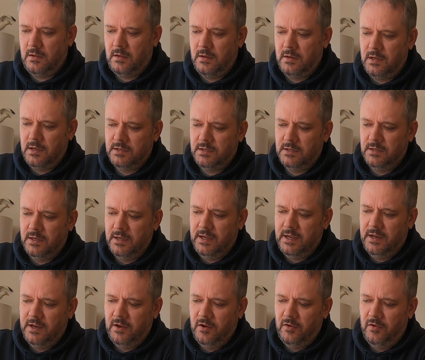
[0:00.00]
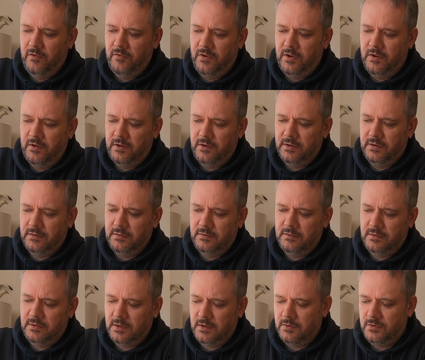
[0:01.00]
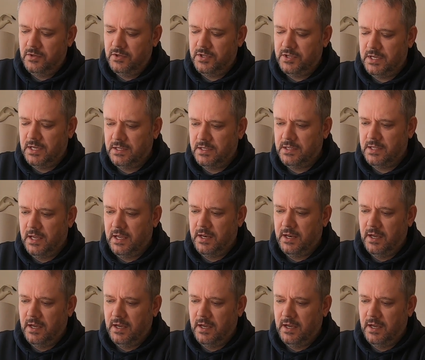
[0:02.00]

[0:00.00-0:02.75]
and doesn't lean over, and just sits there